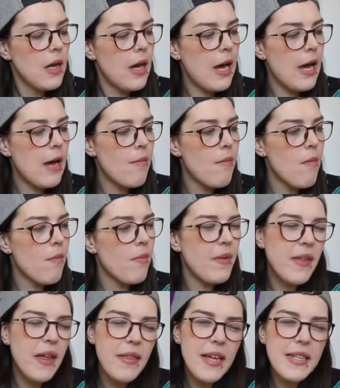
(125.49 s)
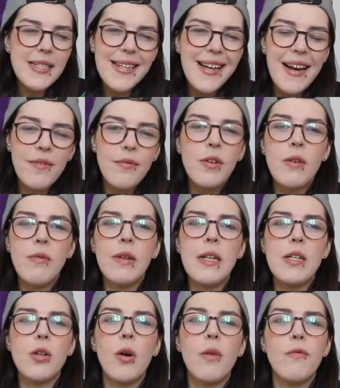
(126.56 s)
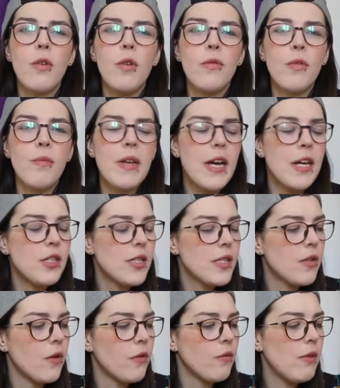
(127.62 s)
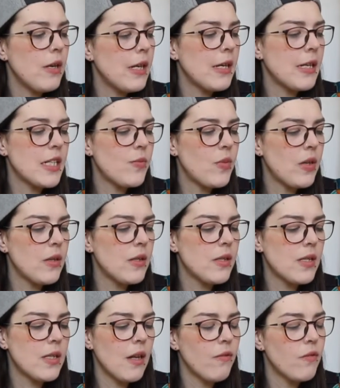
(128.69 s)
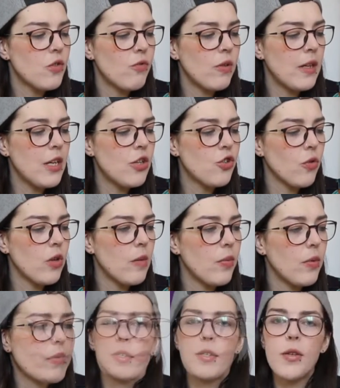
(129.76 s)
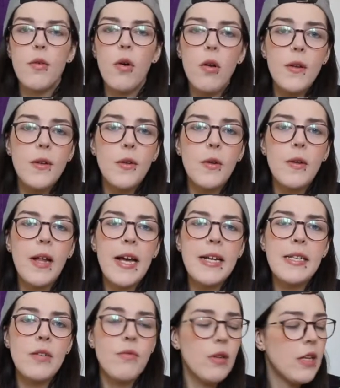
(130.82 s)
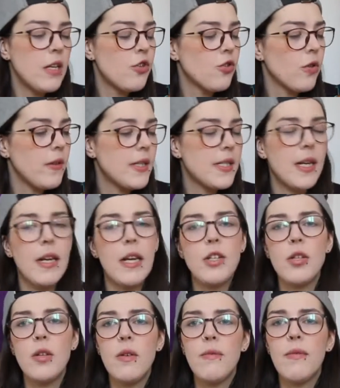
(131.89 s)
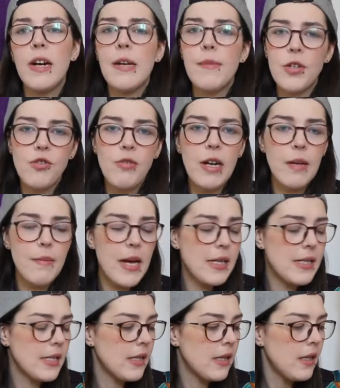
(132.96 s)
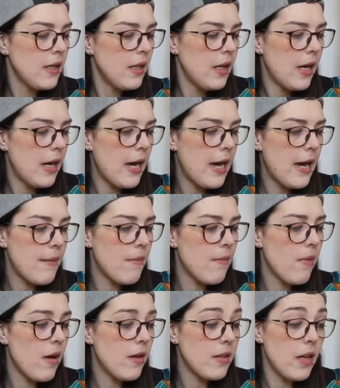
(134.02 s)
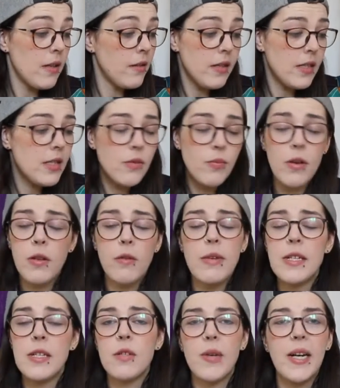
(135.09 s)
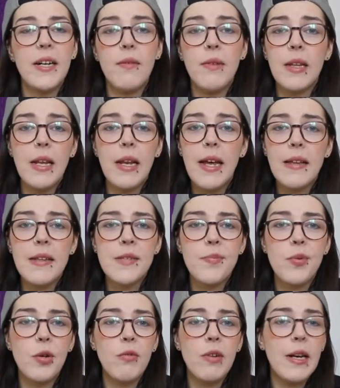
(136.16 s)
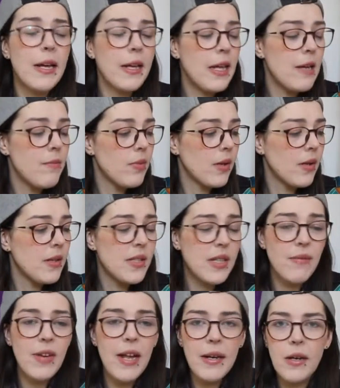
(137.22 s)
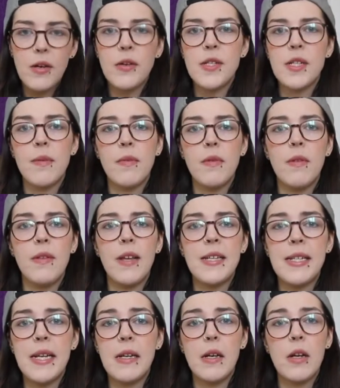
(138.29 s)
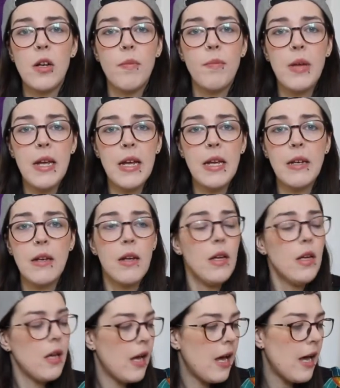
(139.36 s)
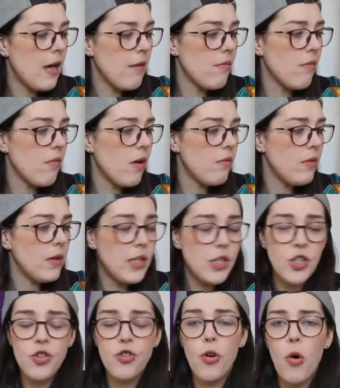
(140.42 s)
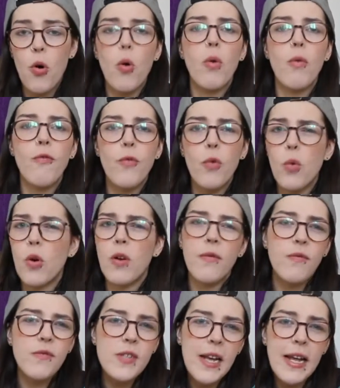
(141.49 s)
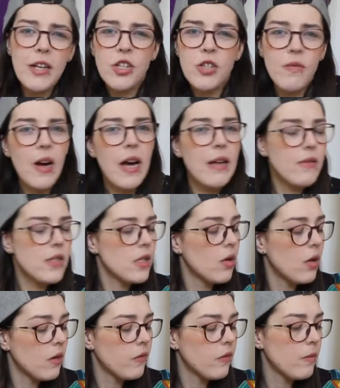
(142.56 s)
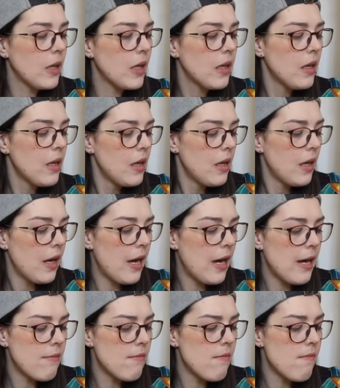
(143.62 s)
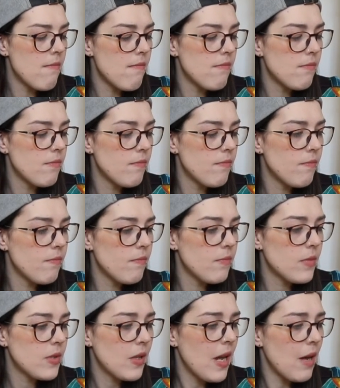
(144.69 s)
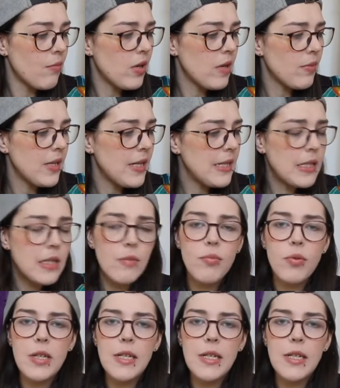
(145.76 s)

That's the kind of only really downfall for me. I just thought the reading experience itself was really enjoyable. So all in all, I did really enjoy this and I do very much recommend it. And this is one of the reasons why I really like this Book Roulette game, because I've landed on something that has ended up being a really strong 4/5 star for me. So yeah, I'm pretty pleased.